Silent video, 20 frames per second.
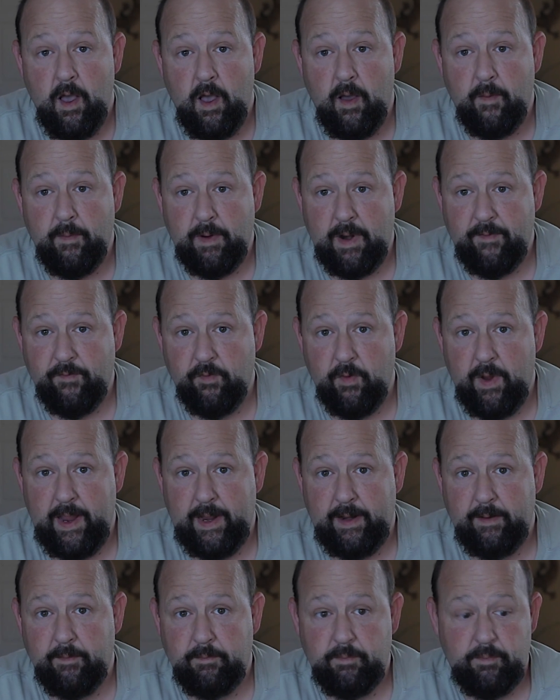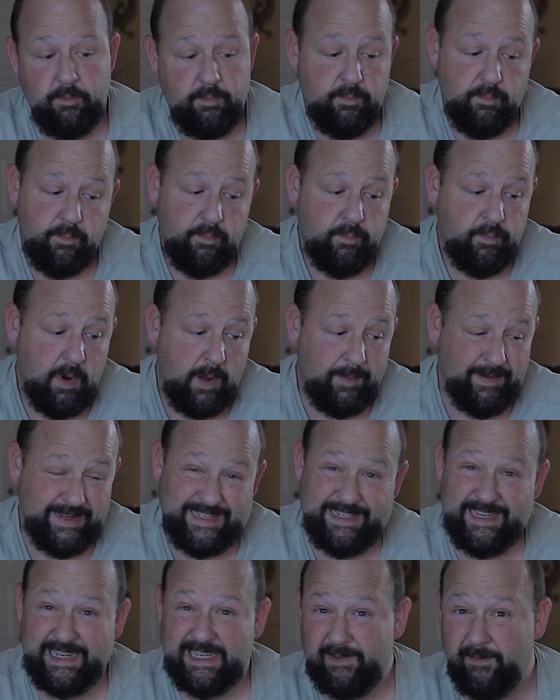And I've ran probably
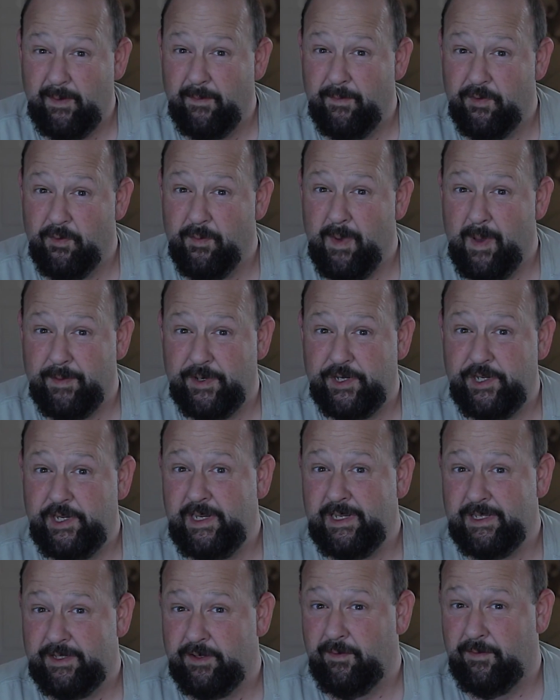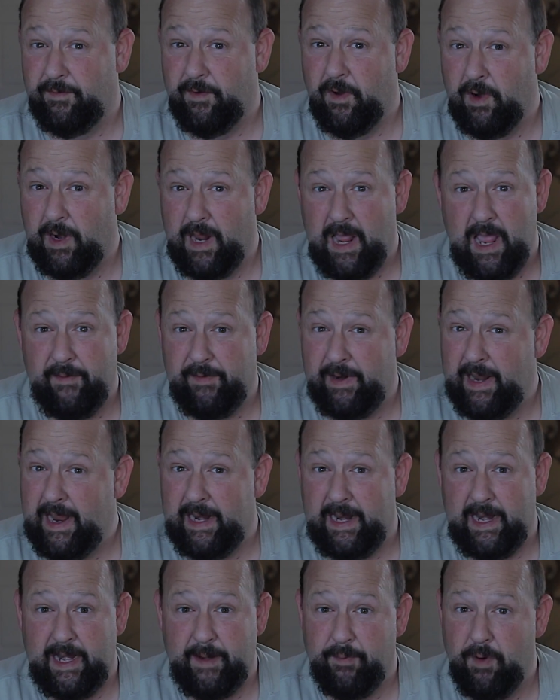6 of them through my machine so far, and I haven't
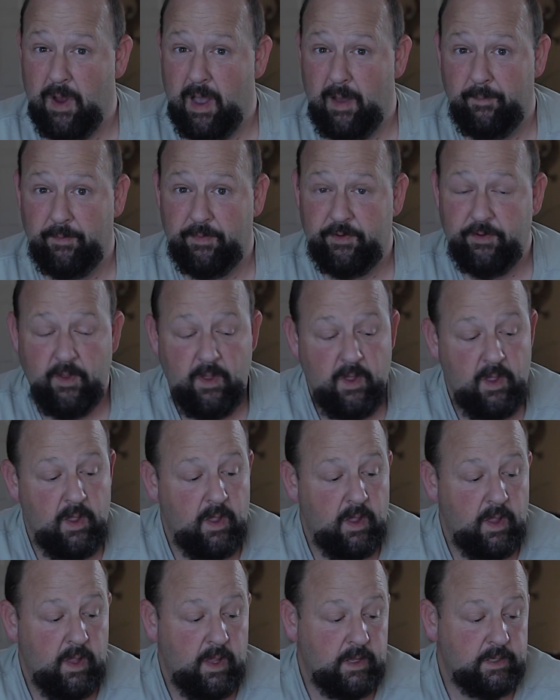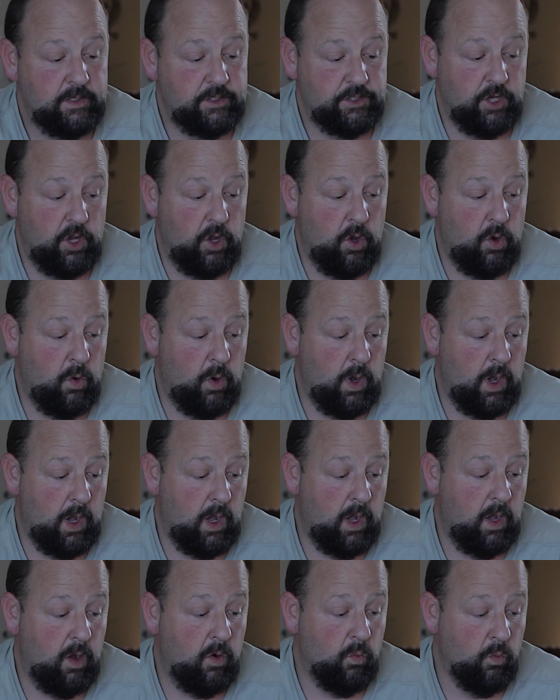had any problems.
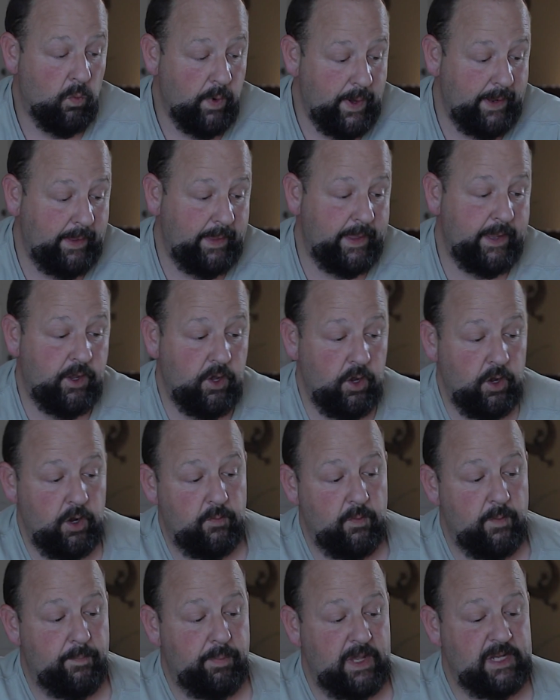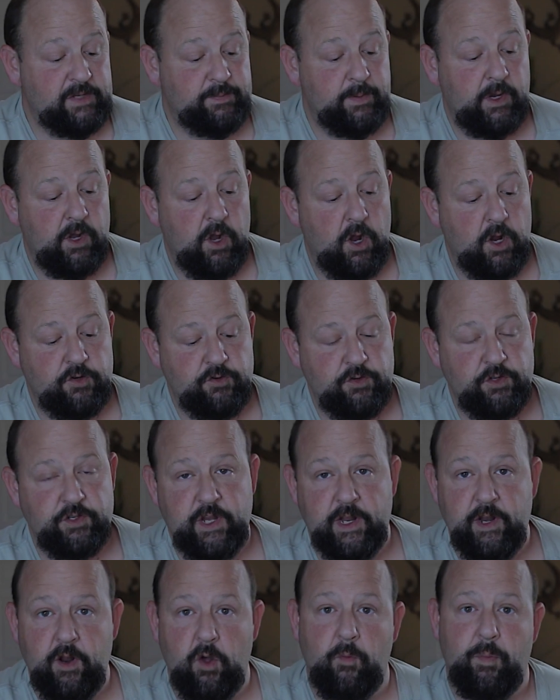So really good replacement cartridge.
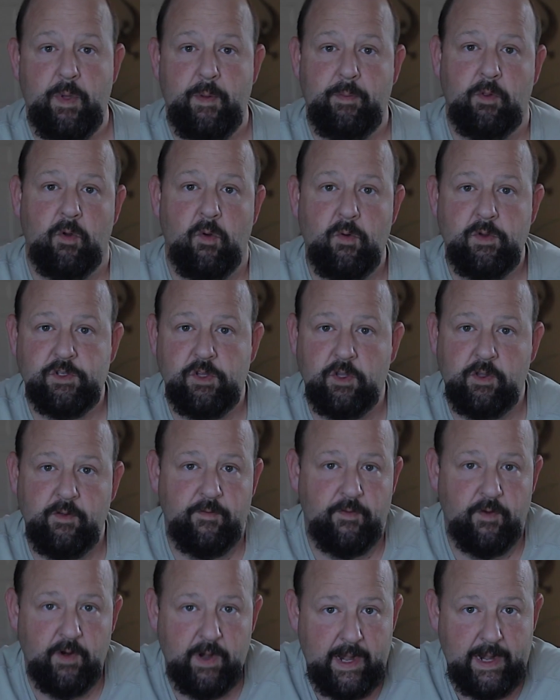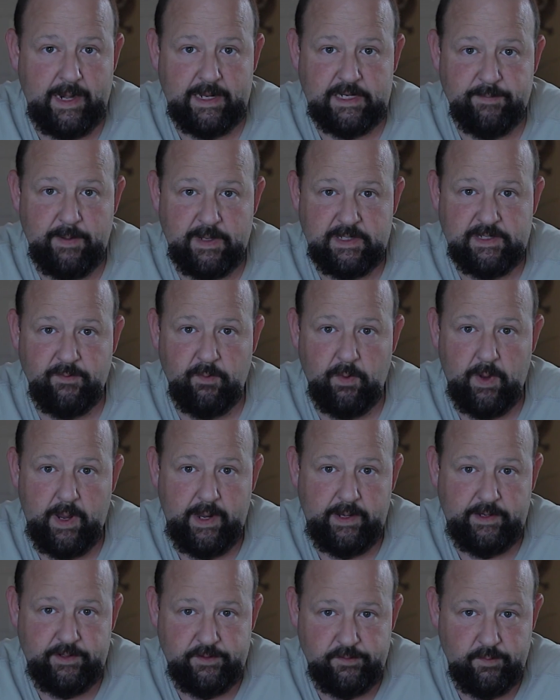I know people are always looking for an inexpensive
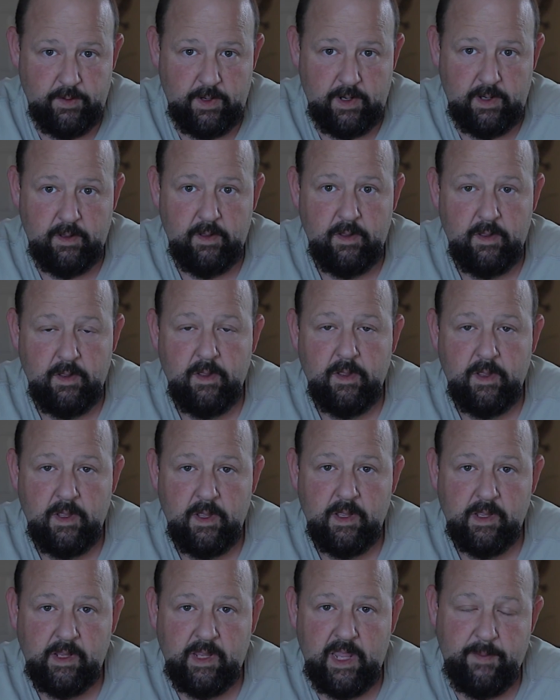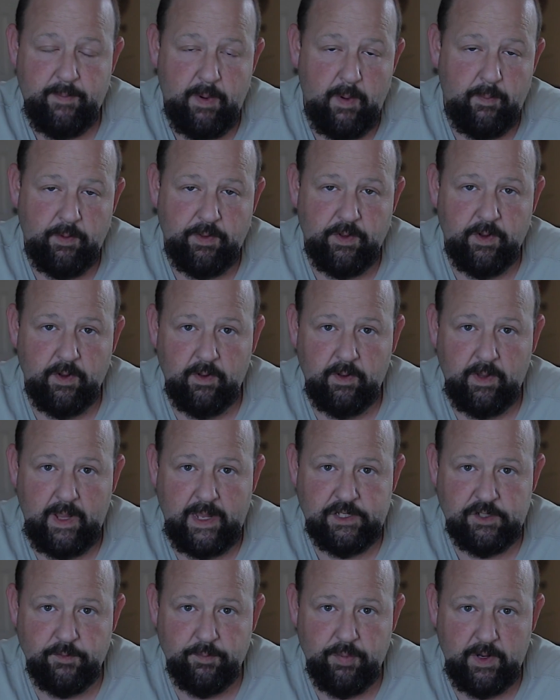way to keep up with their
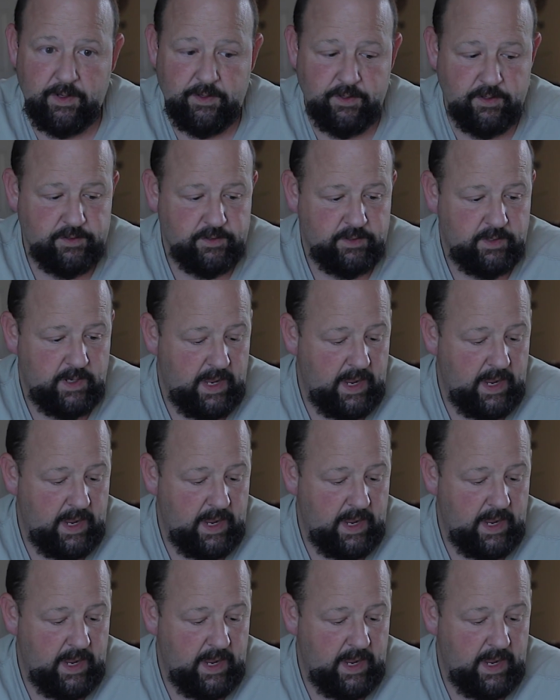laser printers.